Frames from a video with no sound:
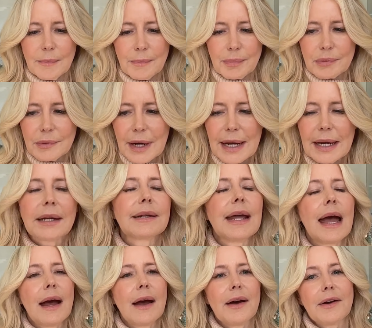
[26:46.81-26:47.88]
break
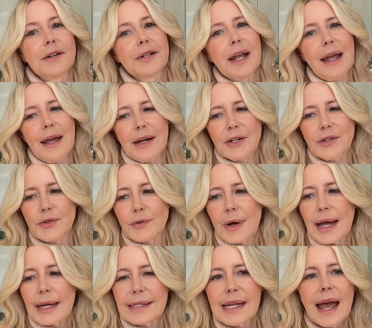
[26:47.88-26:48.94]
down and
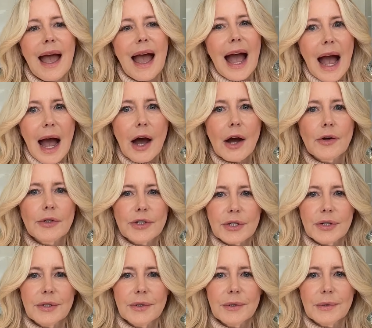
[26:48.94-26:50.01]
address how
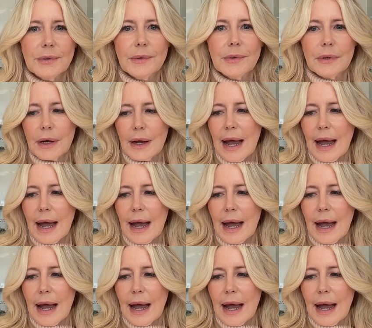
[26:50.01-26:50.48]
to